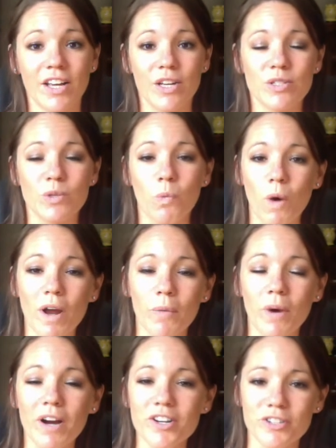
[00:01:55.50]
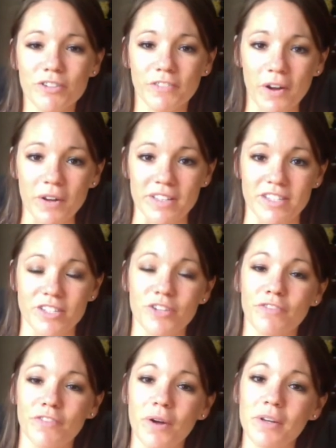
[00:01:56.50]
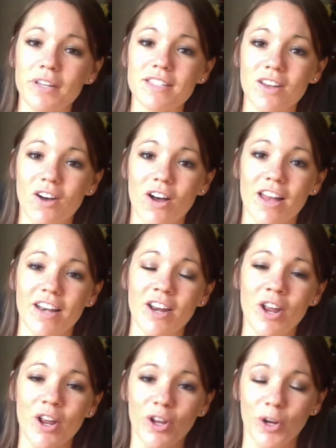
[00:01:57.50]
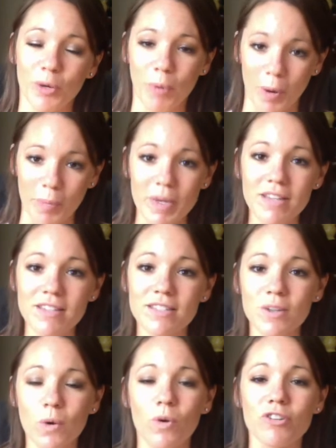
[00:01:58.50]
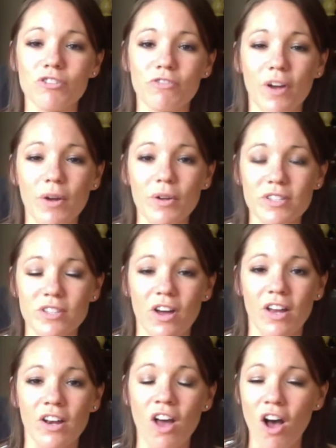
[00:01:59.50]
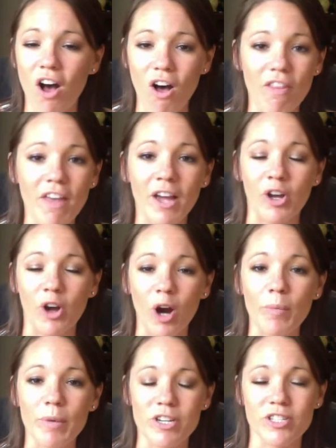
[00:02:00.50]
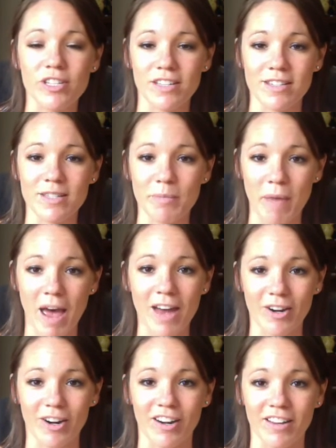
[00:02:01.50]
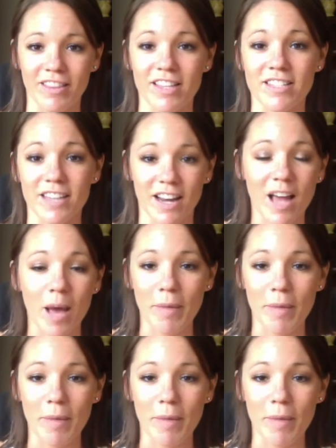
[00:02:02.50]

So what where is your focus? Is your focus on your purpose or is your focus on all that garbage that doesn't matter that's going to come